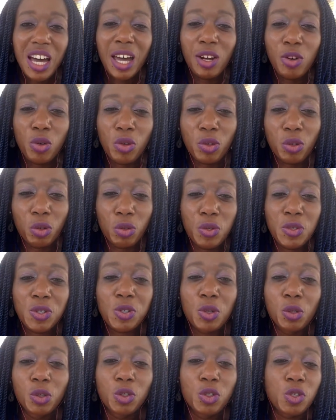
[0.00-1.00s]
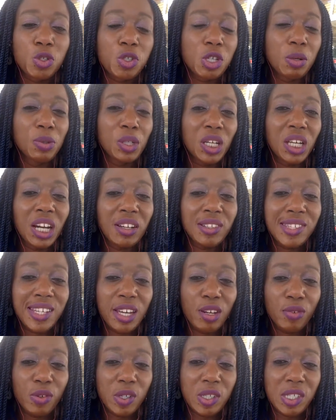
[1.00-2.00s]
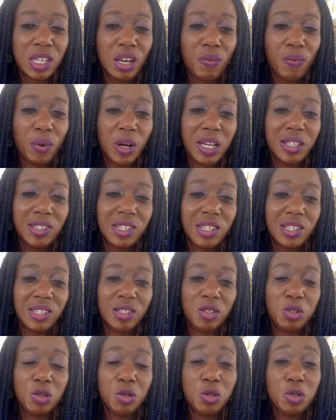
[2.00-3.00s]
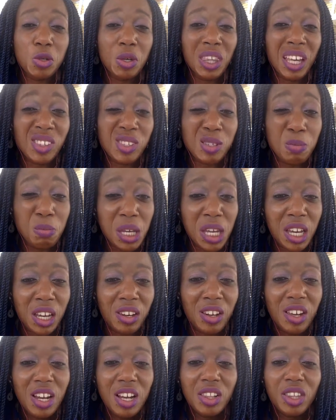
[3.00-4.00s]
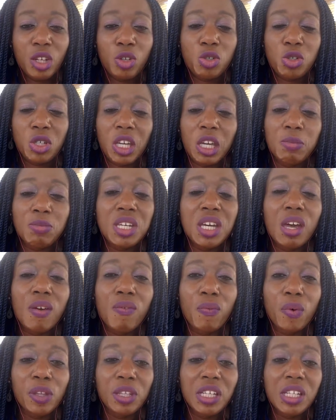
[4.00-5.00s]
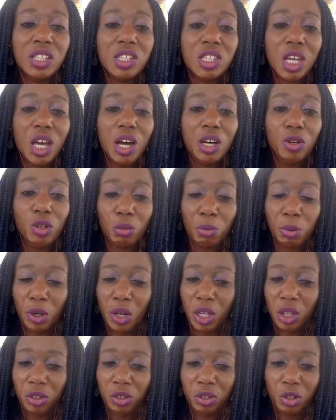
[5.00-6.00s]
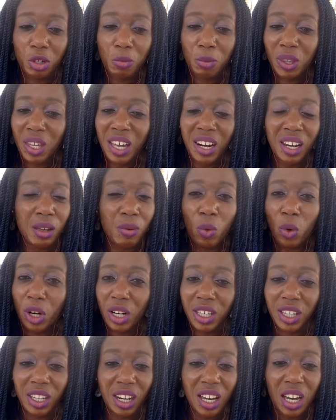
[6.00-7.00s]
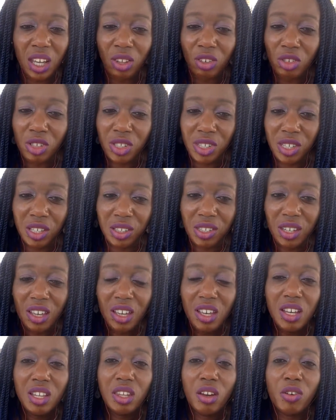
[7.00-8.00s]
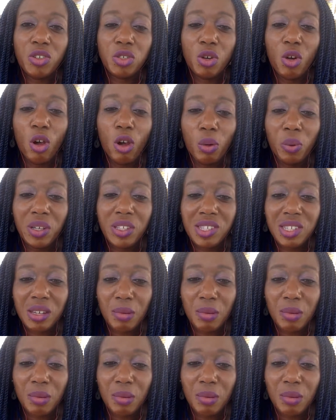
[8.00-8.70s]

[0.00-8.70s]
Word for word: I know the gurus told you to stop looking outside of yourself for answers, and so you took that to mean that you should keep digging for the internal breakthrough. But that ain't working either, is it? There is always